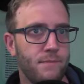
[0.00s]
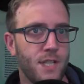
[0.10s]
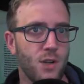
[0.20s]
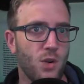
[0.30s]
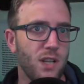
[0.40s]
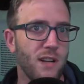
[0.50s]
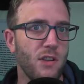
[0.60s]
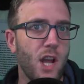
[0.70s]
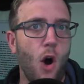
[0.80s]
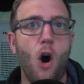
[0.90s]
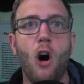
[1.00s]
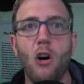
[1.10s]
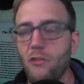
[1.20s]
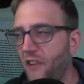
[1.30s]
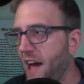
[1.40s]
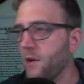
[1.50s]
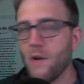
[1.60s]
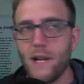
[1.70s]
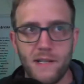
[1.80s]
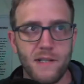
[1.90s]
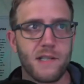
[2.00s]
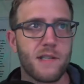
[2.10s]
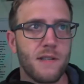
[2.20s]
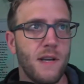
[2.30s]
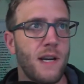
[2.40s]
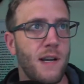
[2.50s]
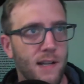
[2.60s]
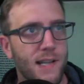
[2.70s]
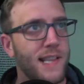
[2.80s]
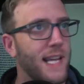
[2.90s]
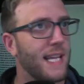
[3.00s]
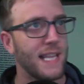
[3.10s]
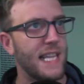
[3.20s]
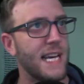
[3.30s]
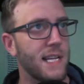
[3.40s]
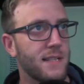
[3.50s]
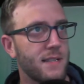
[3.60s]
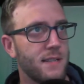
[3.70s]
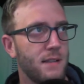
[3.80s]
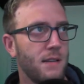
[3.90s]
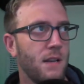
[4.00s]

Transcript: So clearly all veterans think this